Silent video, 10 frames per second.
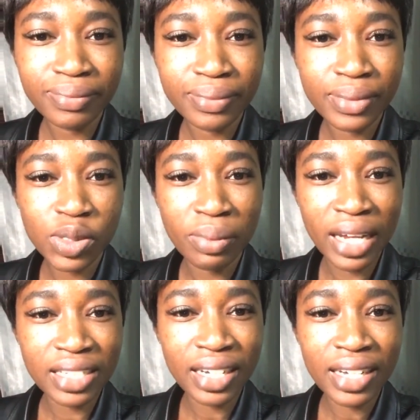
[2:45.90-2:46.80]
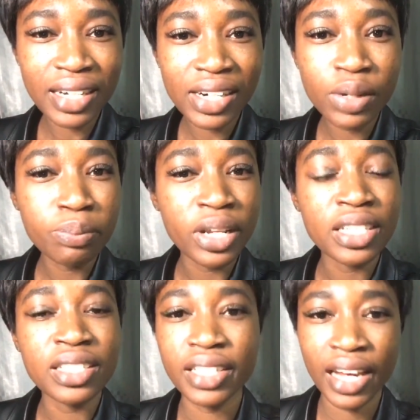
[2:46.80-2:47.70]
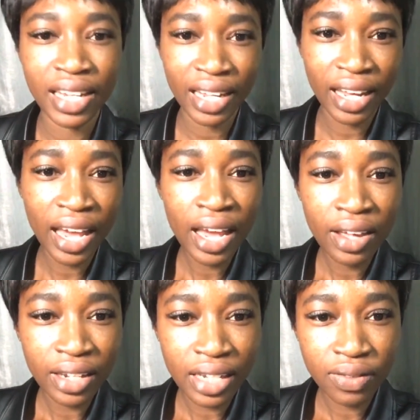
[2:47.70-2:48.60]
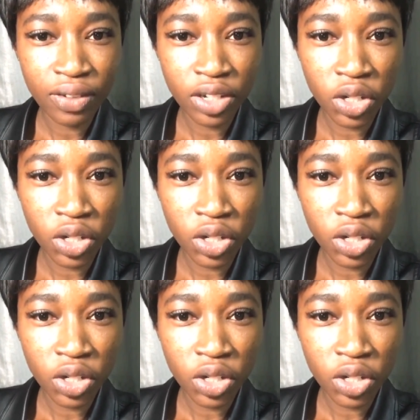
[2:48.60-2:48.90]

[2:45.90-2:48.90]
to my channel. Please share this video.